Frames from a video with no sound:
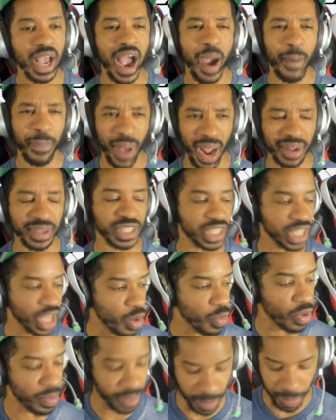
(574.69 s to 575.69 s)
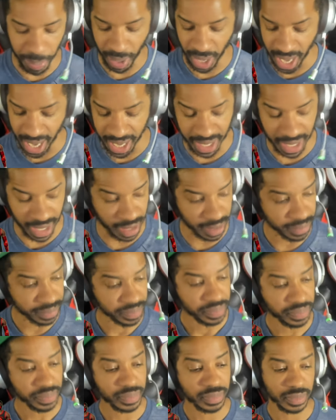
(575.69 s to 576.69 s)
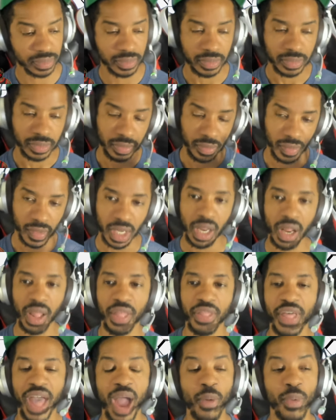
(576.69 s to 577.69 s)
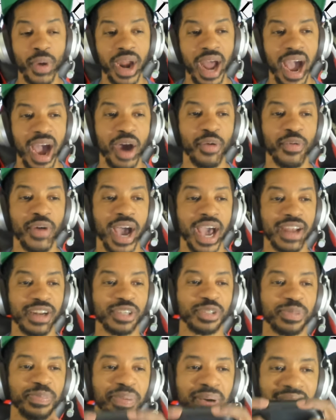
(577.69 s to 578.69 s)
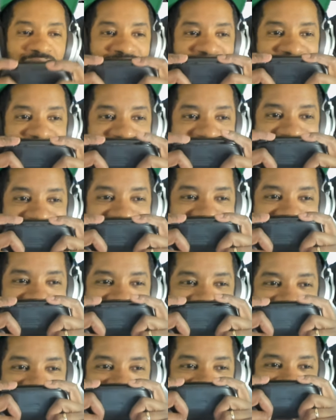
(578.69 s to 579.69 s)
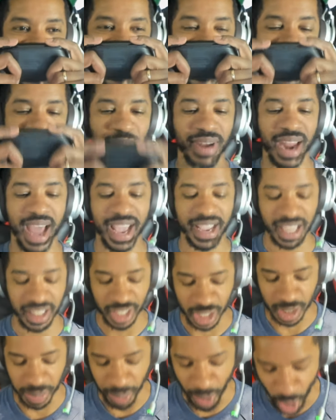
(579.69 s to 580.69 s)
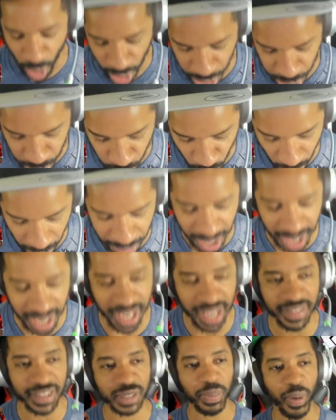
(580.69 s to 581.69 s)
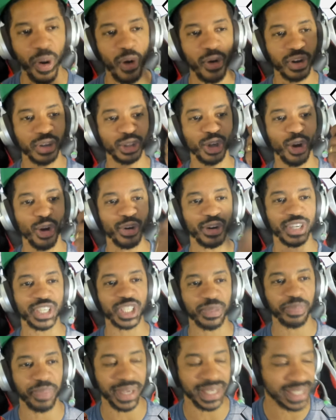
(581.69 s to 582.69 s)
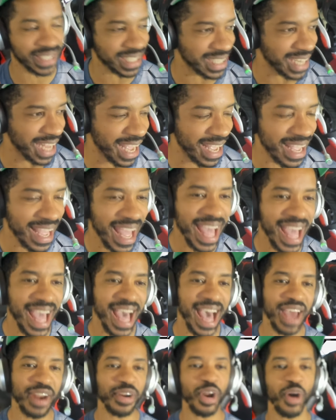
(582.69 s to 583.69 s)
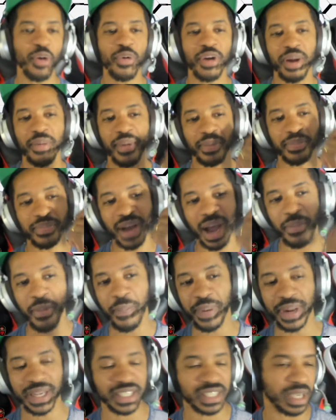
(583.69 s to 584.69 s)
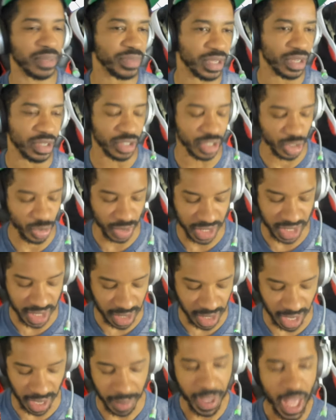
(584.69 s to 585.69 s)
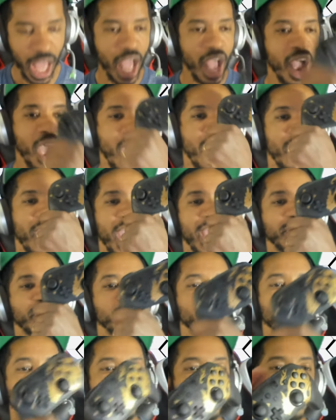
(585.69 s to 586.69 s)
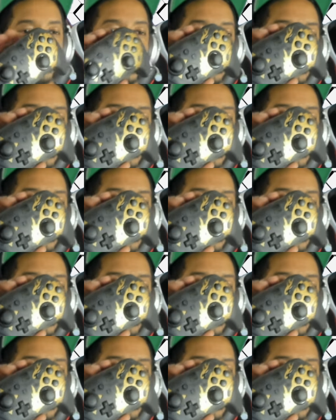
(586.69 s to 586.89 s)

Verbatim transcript: I probably still would be playing it that with Outriders, but I'm liking this Pro Controller. I'm going to give this Pro Controller a spin today. I don't know what I'm, I'm, I'm going to play something on the Switch today. All right, dudes.